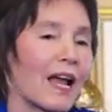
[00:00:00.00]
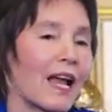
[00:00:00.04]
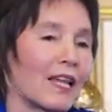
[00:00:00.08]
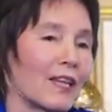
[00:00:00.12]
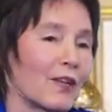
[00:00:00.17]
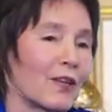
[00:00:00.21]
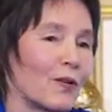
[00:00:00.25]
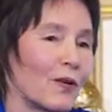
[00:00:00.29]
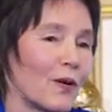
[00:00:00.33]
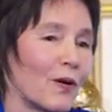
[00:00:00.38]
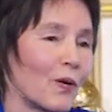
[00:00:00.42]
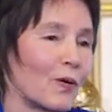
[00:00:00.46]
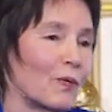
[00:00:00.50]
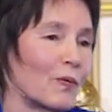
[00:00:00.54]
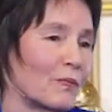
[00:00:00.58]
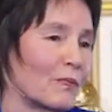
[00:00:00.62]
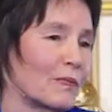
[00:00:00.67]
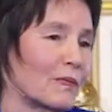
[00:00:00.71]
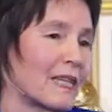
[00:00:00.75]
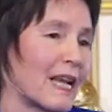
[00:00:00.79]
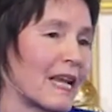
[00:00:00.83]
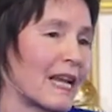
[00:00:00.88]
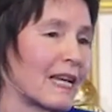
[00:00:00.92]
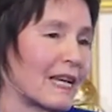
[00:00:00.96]
you know,
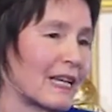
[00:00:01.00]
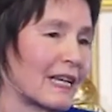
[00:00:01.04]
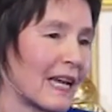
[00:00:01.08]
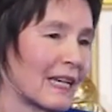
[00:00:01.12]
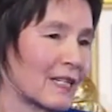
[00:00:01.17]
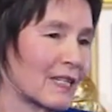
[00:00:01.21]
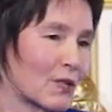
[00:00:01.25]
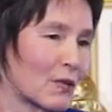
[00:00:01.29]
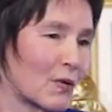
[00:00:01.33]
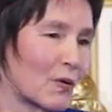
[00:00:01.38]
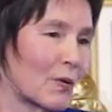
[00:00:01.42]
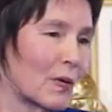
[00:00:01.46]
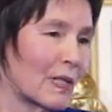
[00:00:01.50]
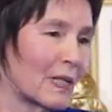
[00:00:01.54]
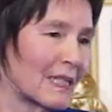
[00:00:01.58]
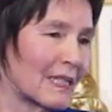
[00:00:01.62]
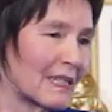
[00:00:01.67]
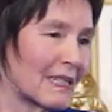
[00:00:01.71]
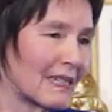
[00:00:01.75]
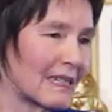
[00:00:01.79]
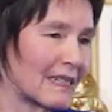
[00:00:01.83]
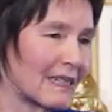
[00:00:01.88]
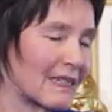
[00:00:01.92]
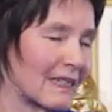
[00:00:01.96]
take it as
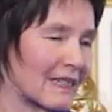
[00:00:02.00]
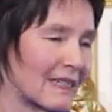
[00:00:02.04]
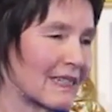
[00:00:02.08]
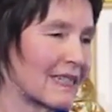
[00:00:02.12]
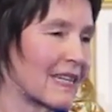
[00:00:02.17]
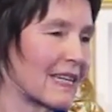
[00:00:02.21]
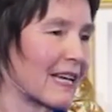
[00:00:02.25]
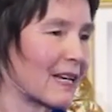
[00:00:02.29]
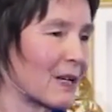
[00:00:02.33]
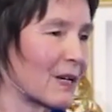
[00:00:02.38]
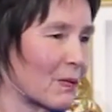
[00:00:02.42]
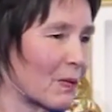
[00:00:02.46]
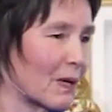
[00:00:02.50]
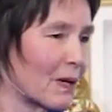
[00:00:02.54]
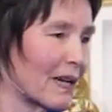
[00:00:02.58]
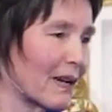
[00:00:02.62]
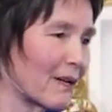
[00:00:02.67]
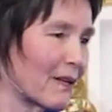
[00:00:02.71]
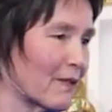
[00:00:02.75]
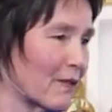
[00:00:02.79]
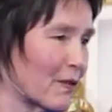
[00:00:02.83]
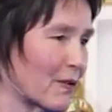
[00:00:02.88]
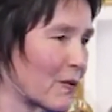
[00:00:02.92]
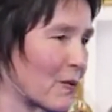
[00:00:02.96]
coincidence, take it
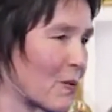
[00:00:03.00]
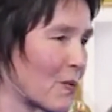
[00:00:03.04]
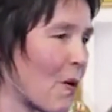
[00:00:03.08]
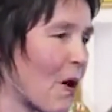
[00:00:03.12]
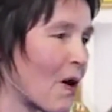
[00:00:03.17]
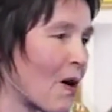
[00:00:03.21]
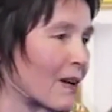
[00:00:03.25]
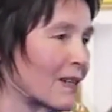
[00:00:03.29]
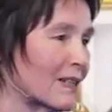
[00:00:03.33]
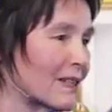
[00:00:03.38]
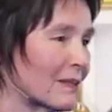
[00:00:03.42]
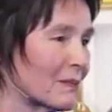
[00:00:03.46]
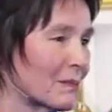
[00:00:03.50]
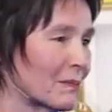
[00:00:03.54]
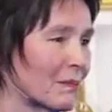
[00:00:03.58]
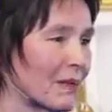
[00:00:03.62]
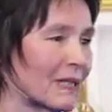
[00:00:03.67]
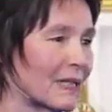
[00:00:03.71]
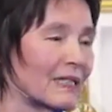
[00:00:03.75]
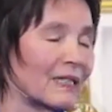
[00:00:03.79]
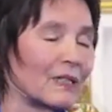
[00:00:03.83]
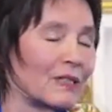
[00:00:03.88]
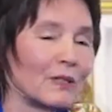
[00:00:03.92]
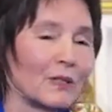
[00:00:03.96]
whatever you want,
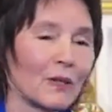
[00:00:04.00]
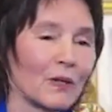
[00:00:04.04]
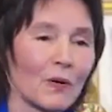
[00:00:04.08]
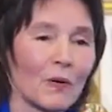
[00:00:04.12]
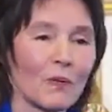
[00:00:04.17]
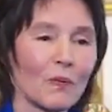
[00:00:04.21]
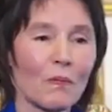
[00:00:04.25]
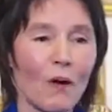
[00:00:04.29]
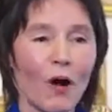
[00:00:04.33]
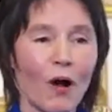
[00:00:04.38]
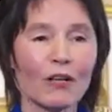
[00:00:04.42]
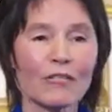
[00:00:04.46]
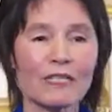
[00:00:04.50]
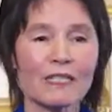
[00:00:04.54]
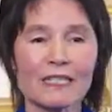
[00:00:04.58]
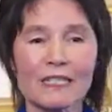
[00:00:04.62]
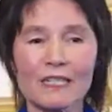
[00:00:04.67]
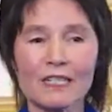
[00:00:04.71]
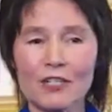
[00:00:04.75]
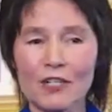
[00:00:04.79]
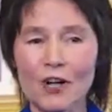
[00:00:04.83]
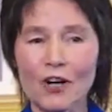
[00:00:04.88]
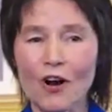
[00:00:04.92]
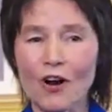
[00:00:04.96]
but you know, Ma's in
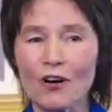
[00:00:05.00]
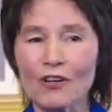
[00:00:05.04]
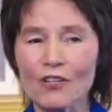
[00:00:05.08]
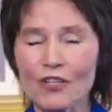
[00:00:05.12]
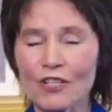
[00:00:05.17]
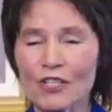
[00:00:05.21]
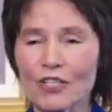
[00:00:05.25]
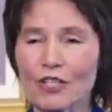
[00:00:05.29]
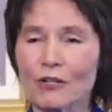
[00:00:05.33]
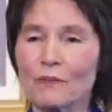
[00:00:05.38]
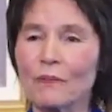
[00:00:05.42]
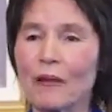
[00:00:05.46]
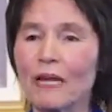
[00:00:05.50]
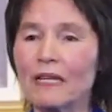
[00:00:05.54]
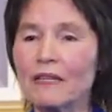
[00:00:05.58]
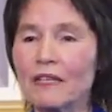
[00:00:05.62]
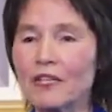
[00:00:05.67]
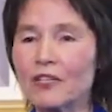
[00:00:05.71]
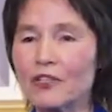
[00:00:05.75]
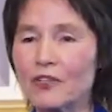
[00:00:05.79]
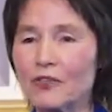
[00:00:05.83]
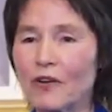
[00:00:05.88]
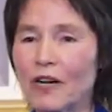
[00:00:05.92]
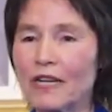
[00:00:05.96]
charge. She made the
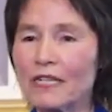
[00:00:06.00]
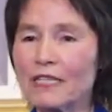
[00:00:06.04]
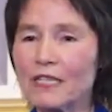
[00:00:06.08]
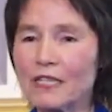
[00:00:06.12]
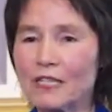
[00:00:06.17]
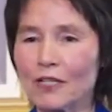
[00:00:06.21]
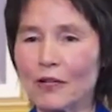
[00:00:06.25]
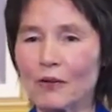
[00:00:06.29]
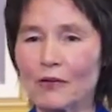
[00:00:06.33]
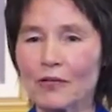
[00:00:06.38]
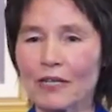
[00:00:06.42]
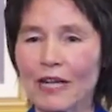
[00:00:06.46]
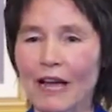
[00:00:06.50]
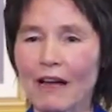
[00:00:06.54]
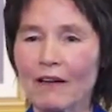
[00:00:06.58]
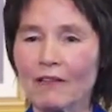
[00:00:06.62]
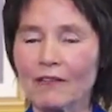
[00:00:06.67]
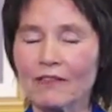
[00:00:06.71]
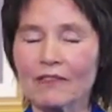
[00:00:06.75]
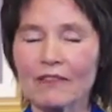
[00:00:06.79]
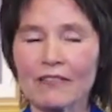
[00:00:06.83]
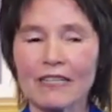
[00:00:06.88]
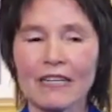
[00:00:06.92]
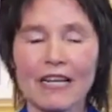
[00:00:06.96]
train slow
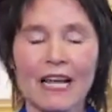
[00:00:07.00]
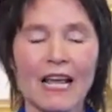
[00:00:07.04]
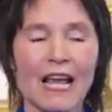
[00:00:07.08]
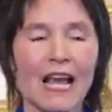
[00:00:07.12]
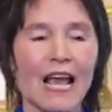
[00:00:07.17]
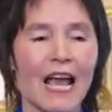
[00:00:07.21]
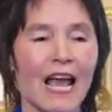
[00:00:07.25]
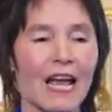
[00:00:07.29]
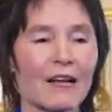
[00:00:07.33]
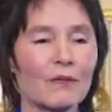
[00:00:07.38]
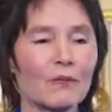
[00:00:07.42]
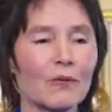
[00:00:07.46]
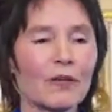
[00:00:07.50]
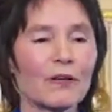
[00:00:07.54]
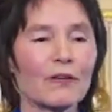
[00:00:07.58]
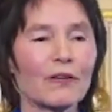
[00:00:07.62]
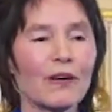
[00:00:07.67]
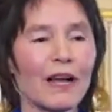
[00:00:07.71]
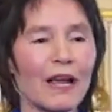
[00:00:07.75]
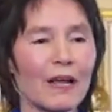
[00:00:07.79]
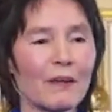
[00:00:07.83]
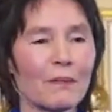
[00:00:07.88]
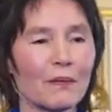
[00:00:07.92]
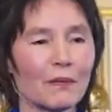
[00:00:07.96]
down, and we were
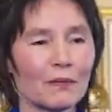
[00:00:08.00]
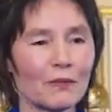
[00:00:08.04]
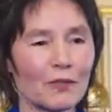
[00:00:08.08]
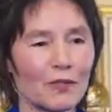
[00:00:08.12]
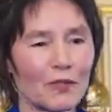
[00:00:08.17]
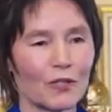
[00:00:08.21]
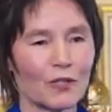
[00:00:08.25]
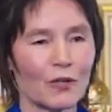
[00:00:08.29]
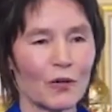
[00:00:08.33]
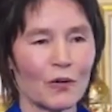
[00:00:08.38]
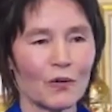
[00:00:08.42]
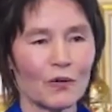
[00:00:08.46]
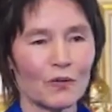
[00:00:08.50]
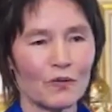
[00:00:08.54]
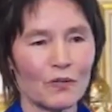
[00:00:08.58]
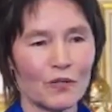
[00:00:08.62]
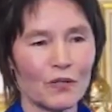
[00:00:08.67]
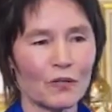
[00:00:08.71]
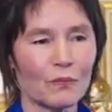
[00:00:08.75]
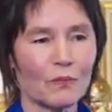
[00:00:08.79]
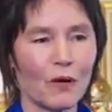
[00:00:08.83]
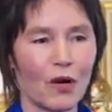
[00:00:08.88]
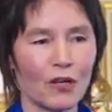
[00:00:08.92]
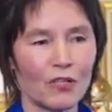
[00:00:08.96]
able to go
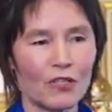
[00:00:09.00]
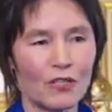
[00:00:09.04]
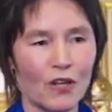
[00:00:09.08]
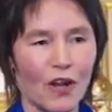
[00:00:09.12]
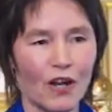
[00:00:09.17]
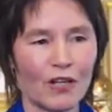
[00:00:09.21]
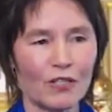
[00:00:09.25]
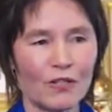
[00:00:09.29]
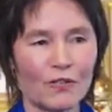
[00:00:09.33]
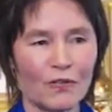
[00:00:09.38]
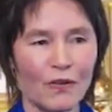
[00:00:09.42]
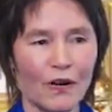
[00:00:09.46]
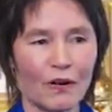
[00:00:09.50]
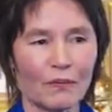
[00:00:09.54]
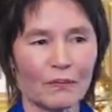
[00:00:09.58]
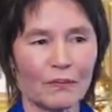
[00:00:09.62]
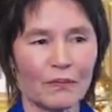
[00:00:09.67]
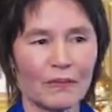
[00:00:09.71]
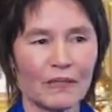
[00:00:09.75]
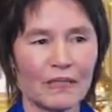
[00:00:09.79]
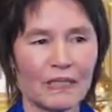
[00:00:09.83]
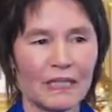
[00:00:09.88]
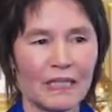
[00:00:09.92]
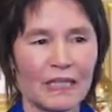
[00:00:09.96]
to Ma's ashram.
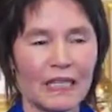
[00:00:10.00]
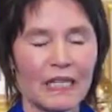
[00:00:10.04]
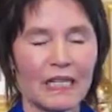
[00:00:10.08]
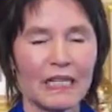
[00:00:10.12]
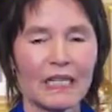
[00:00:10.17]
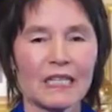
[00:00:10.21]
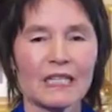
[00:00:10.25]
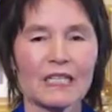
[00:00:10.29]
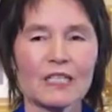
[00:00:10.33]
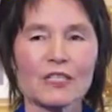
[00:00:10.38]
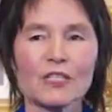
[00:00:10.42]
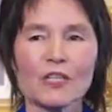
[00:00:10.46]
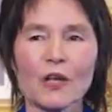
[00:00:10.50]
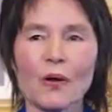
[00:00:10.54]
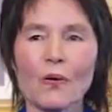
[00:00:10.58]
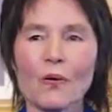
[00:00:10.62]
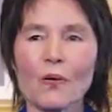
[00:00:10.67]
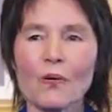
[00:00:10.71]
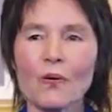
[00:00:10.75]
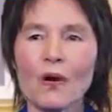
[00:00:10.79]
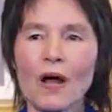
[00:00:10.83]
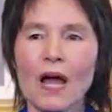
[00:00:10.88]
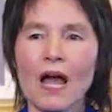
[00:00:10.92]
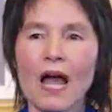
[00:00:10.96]

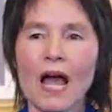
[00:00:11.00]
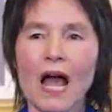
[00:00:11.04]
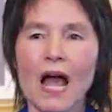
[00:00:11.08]
So,